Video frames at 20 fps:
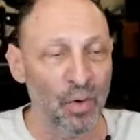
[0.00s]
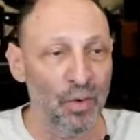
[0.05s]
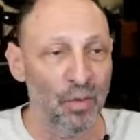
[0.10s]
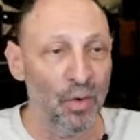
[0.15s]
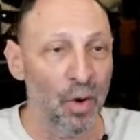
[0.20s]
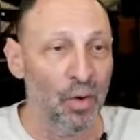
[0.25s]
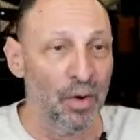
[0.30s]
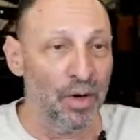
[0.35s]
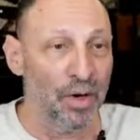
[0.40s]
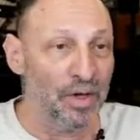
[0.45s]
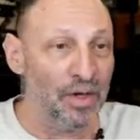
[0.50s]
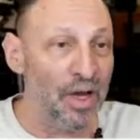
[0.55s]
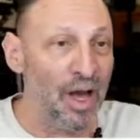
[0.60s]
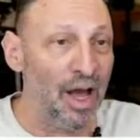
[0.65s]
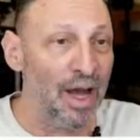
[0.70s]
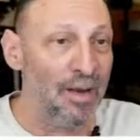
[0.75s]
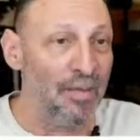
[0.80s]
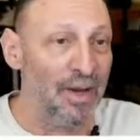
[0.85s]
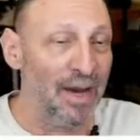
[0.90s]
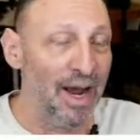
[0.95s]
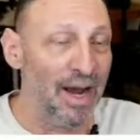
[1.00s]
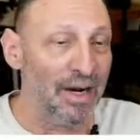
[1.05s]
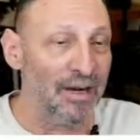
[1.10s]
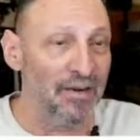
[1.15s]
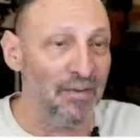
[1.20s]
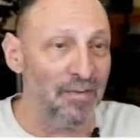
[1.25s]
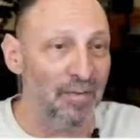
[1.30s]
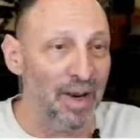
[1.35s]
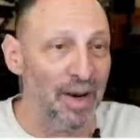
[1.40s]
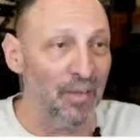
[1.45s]
row at a time in active
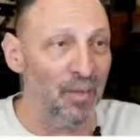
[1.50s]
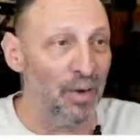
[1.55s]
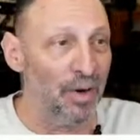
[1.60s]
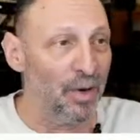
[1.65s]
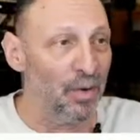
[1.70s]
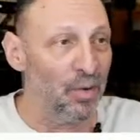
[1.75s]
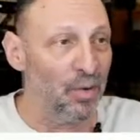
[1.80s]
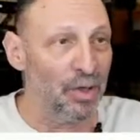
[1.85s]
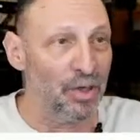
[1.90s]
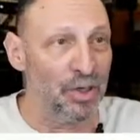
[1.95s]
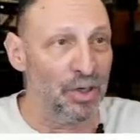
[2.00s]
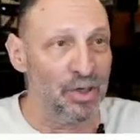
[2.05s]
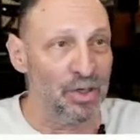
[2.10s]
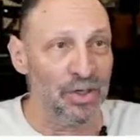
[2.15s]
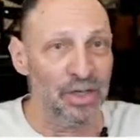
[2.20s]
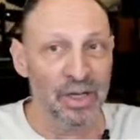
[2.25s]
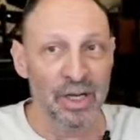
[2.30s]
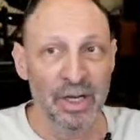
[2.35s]
memory, which is